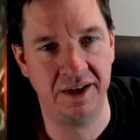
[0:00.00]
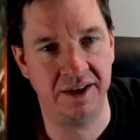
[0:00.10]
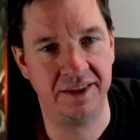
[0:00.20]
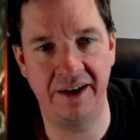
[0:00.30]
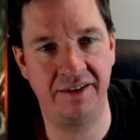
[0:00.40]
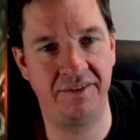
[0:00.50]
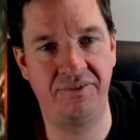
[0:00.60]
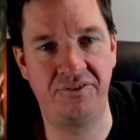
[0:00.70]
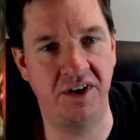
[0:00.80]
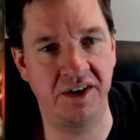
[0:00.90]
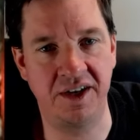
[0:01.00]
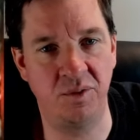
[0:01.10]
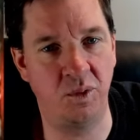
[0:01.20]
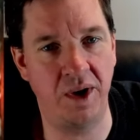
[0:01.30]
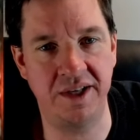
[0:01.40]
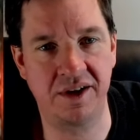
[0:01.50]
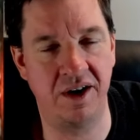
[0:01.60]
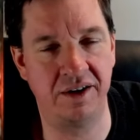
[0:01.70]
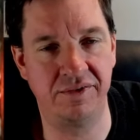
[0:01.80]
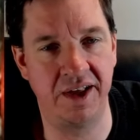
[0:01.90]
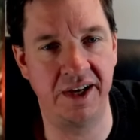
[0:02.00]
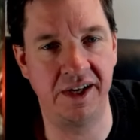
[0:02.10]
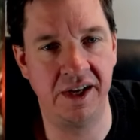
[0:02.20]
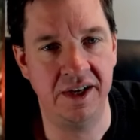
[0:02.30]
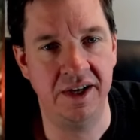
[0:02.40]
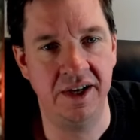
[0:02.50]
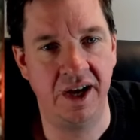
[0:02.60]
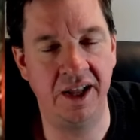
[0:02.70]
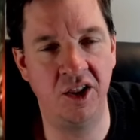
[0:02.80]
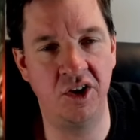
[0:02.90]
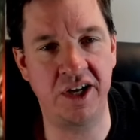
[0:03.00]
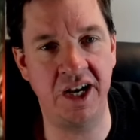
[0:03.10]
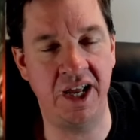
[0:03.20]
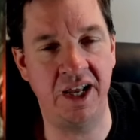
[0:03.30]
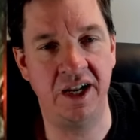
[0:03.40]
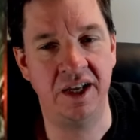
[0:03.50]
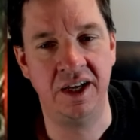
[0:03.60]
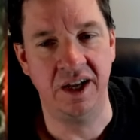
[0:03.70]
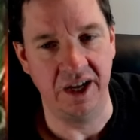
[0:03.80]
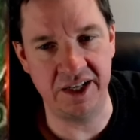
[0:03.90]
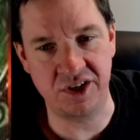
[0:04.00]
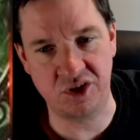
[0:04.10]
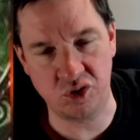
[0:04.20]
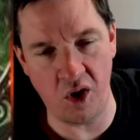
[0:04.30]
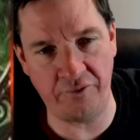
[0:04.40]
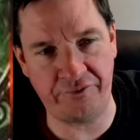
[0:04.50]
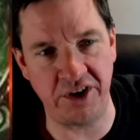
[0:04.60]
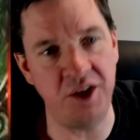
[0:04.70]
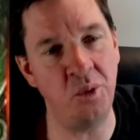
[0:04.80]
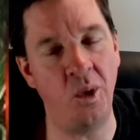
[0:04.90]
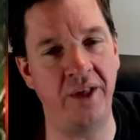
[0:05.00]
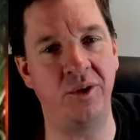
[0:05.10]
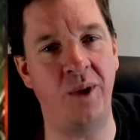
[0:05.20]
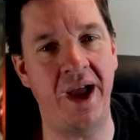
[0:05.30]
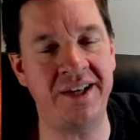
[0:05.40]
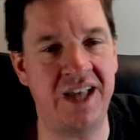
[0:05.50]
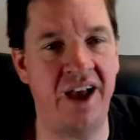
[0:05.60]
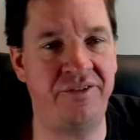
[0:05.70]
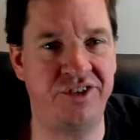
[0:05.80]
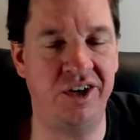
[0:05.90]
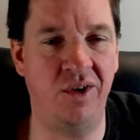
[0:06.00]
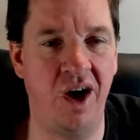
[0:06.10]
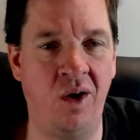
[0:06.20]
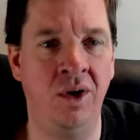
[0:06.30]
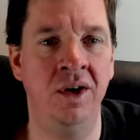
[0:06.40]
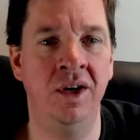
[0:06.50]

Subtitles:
That fucking race car flag. And look at it. It's a trophy. You won the race, F-Zero.